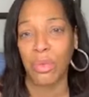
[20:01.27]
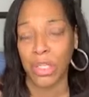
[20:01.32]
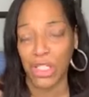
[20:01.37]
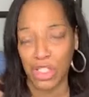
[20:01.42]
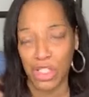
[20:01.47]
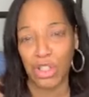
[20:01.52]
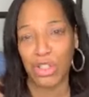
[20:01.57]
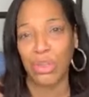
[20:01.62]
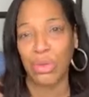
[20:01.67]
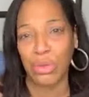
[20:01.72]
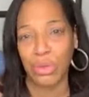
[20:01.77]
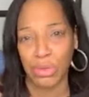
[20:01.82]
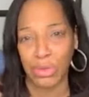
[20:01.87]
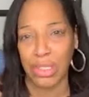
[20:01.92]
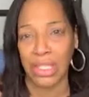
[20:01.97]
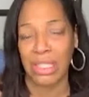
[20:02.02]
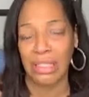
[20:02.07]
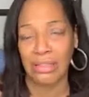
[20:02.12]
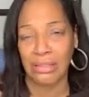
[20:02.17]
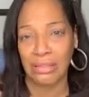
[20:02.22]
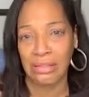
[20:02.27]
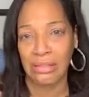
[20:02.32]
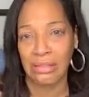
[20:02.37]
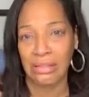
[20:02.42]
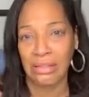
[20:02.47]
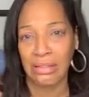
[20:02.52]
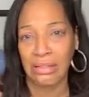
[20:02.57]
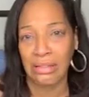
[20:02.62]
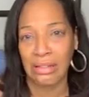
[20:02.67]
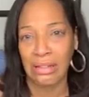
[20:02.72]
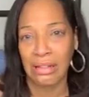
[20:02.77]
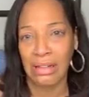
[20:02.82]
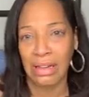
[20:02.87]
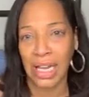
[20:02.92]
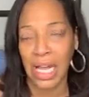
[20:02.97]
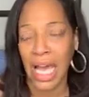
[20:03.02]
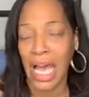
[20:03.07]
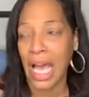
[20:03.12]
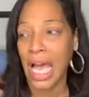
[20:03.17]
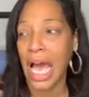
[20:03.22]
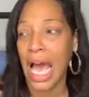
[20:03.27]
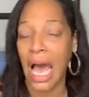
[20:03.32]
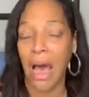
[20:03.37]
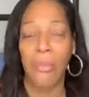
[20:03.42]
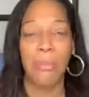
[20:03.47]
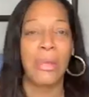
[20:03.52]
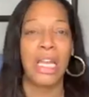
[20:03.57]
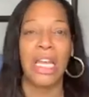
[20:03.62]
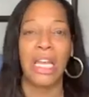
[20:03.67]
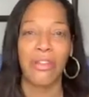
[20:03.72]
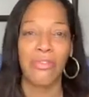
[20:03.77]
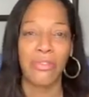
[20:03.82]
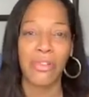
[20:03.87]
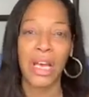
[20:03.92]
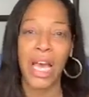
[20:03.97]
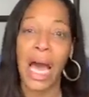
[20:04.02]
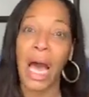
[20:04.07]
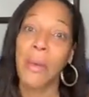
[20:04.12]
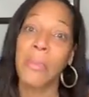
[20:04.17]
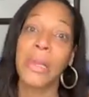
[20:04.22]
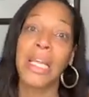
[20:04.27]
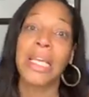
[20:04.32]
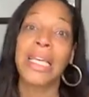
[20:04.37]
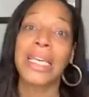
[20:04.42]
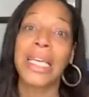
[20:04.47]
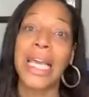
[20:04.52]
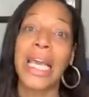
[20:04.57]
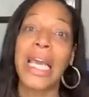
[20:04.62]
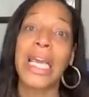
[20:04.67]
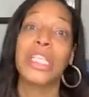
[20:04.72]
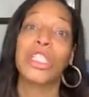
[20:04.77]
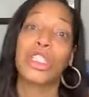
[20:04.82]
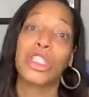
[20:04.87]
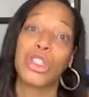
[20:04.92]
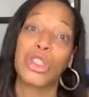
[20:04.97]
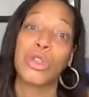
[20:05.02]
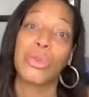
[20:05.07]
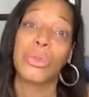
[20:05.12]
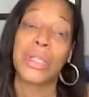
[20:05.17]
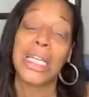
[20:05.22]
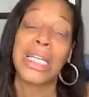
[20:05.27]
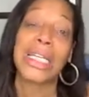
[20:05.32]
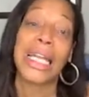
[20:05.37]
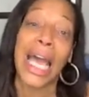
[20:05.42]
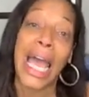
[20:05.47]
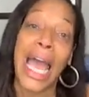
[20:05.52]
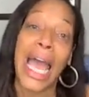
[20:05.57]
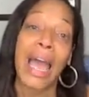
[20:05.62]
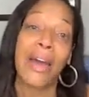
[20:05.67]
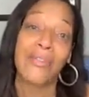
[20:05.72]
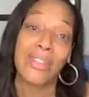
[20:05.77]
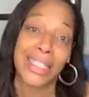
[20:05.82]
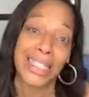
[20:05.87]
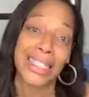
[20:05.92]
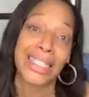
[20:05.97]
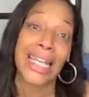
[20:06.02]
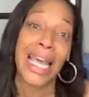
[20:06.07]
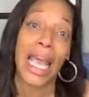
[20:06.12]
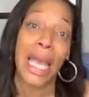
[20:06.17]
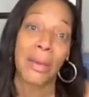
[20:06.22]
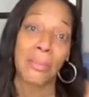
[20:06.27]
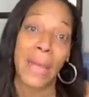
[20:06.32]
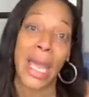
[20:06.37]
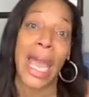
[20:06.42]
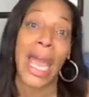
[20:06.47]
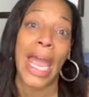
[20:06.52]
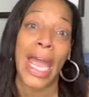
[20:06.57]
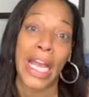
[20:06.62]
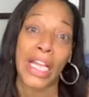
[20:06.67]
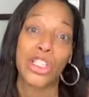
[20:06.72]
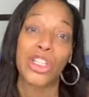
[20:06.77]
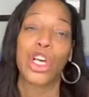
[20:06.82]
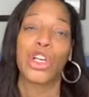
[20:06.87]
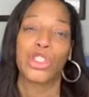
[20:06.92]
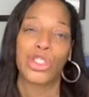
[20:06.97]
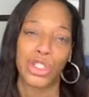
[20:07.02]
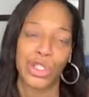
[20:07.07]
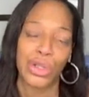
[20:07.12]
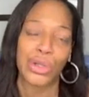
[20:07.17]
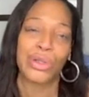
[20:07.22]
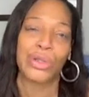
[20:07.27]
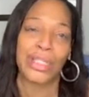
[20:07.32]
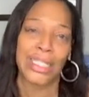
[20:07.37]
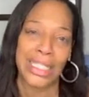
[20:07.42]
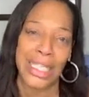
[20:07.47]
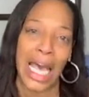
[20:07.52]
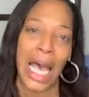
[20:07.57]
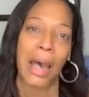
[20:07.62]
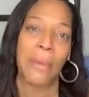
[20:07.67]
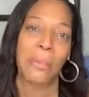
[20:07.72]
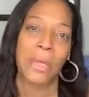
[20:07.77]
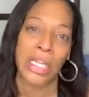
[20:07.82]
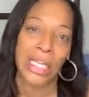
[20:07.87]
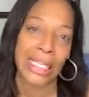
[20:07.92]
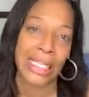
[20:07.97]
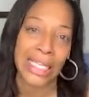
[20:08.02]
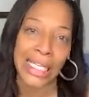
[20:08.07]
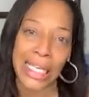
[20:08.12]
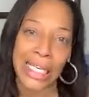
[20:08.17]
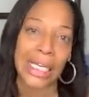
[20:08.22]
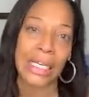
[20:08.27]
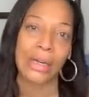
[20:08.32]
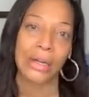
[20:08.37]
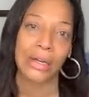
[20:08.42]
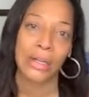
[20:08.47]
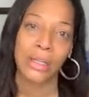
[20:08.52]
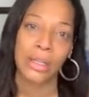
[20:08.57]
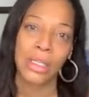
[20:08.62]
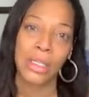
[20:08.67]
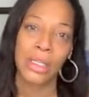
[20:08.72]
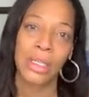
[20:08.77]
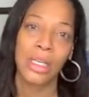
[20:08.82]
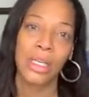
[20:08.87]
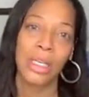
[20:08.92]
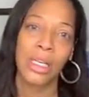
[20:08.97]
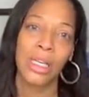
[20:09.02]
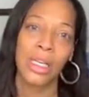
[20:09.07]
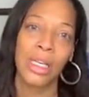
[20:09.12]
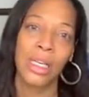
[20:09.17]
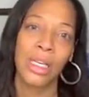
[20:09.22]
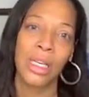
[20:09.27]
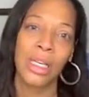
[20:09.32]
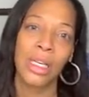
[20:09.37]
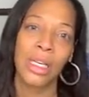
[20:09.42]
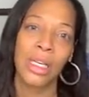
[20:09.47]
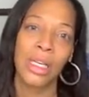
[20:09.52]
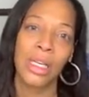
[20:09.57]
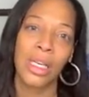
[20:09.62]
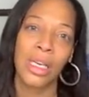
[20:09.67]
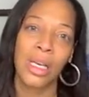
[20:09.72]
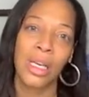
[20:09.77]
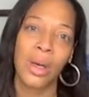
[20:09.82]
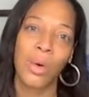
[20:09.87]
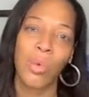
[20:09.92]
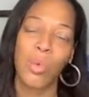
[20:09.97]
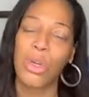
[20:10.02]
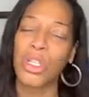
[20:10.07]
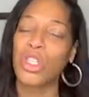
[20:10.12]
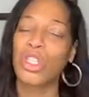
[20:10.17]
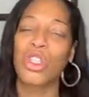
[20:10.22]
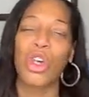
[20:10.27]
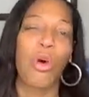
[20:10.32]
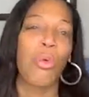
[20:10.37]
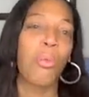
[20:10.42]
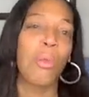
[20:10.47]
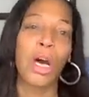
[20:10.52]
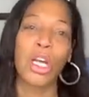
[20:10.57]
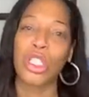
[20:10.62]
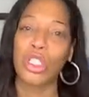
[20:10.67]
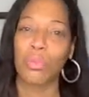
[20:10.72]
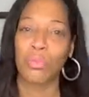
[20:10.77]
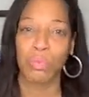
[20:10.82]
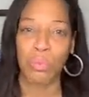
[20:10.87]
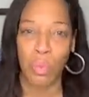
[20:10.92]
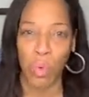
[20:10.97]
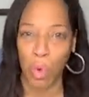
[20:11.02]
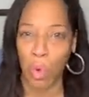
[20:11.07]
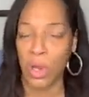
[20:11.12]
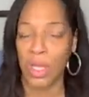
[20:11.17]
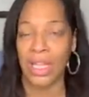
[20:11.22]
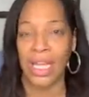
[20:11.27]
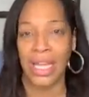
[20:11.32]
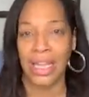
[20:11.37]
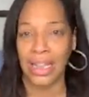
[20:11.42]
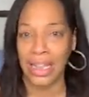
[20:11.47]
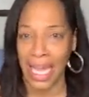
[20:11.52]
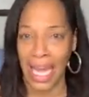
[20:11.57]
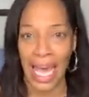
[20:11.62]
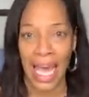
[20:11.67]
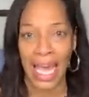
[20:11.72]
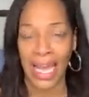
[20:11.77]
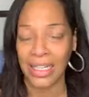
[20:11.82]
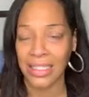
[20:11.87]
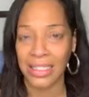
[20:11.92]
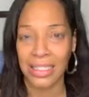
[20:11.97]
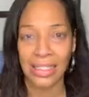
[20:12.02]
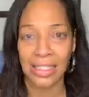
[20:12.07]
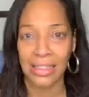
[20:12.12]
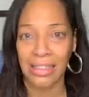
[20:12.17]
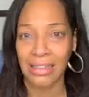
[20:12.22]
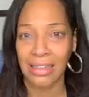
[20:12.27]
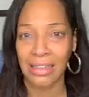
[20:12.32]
with children? How many kids do you need to have the same age a certain time of the year? We're so much more than that.